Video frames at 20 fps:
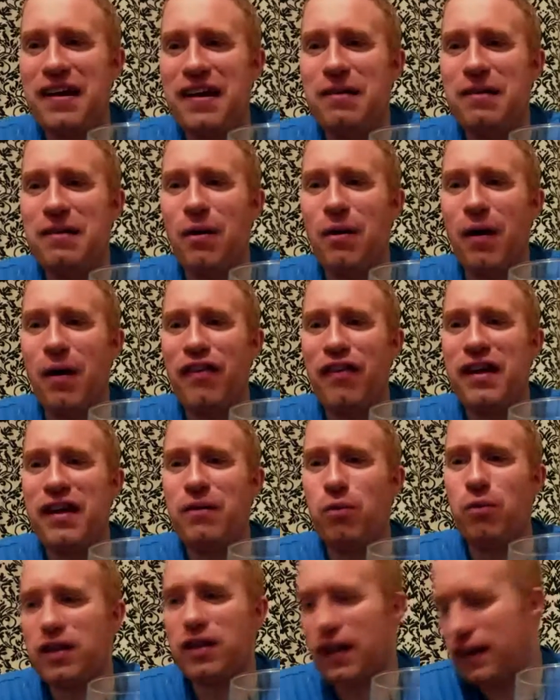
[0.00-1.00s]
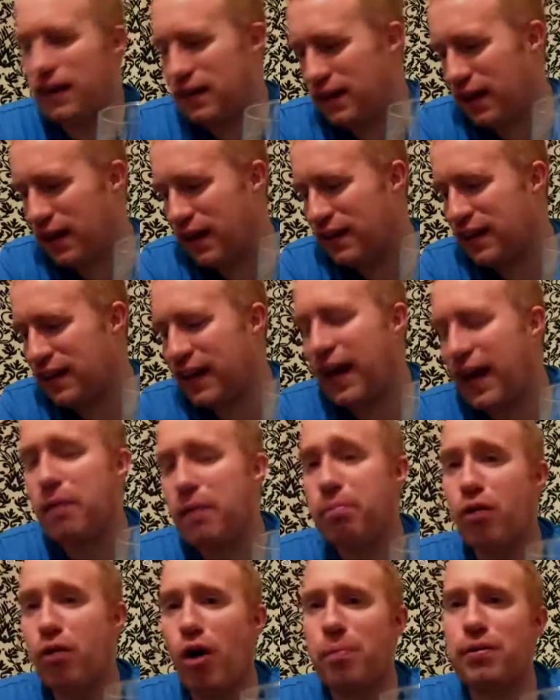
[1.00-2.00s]
think what to get a
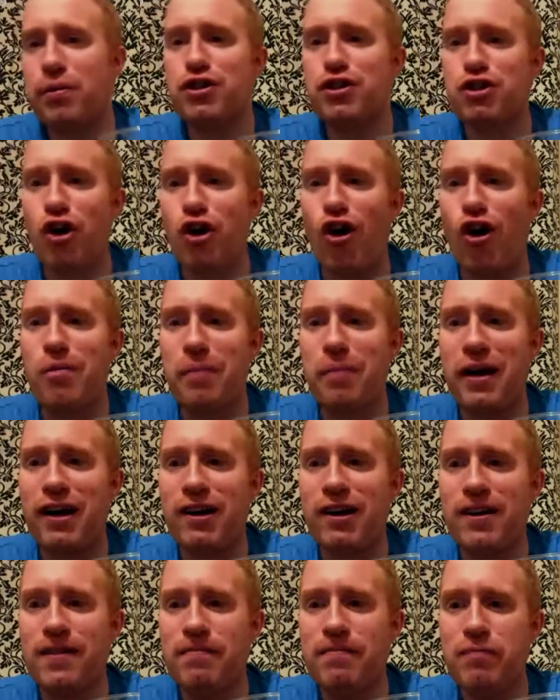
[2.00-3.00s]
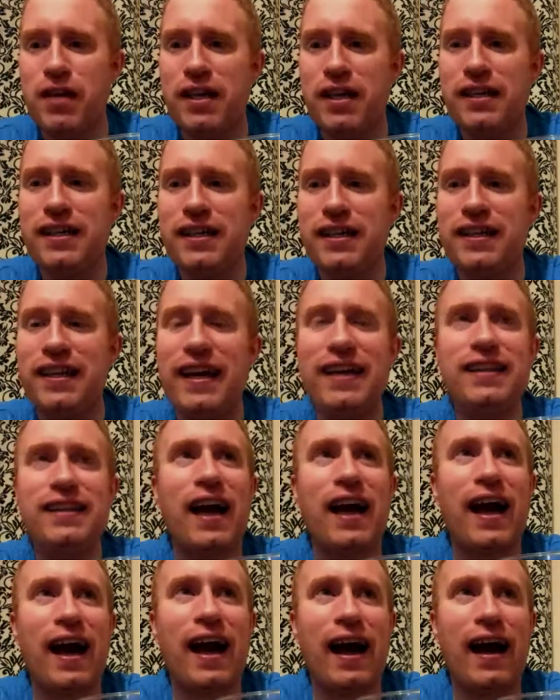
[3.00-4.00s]
proper sour beer, you need to
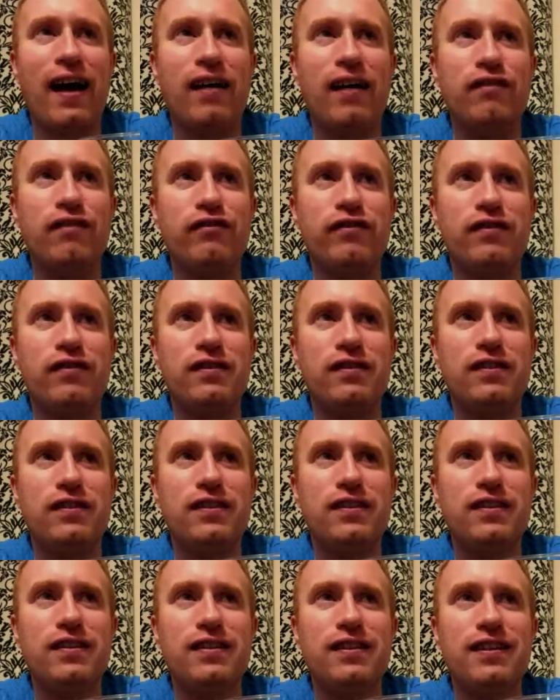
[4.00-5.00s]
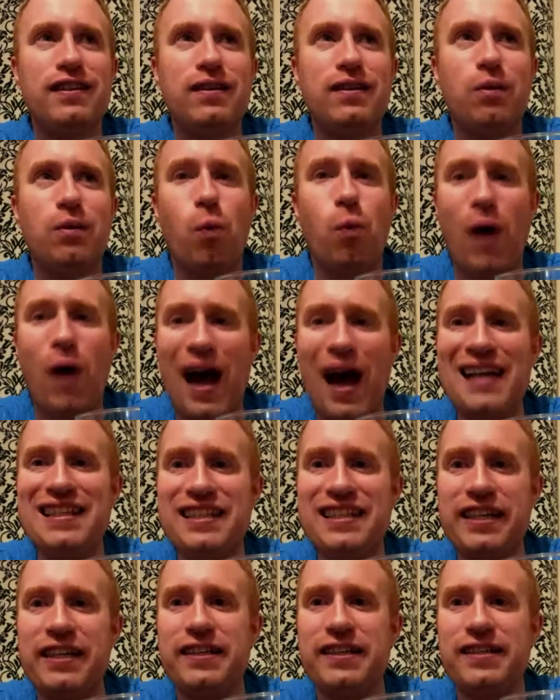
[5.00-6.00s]
have
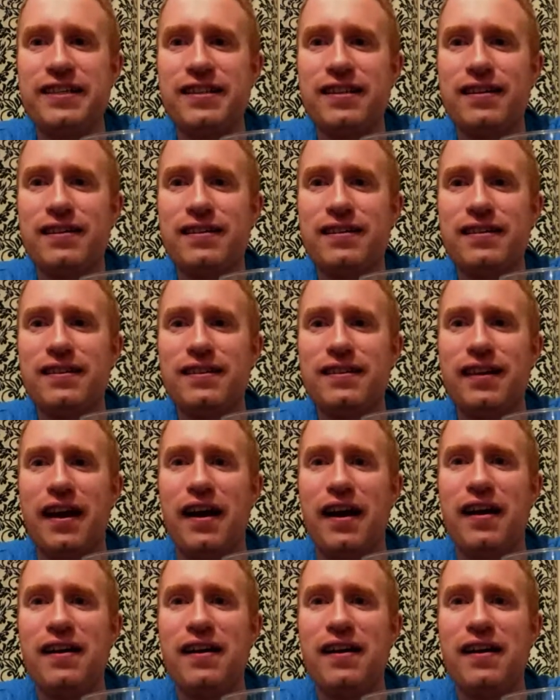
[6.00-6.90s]
wild yeast. Yeah.